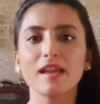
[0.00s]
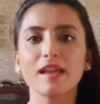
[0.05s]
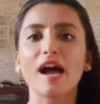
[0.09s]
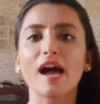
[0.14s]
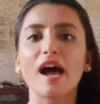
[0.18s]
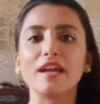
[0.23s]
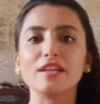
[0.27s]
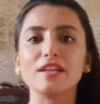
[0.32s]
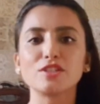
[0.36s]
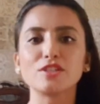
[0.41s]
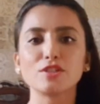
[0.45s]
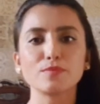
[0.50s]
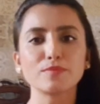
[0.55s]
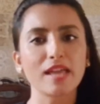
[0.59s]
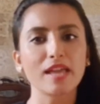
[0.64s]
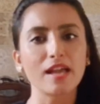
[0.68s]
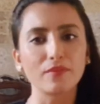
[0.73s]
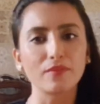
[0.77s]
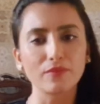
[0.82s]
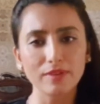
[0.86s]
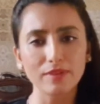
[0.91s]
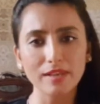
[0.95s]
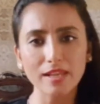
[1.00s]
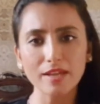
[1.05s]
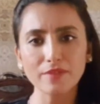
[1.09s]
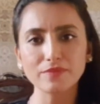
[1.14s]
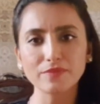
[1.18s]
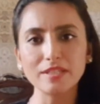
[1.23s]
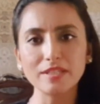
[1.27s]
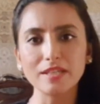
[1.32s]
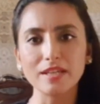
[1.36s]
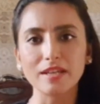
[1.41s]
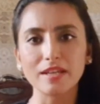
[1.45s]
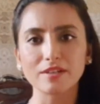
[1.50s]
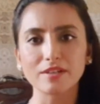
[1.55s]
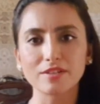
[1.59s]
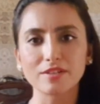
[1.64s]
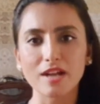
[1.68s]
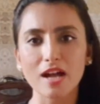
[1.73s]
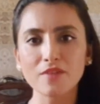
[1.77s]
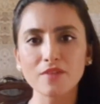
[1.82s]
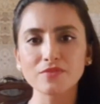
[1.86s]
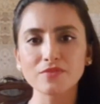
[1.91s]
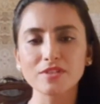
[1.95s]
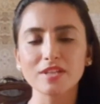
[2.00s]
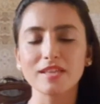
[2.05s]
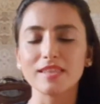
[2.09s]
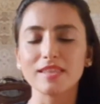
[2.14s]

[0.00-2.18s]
items have left the aircraft,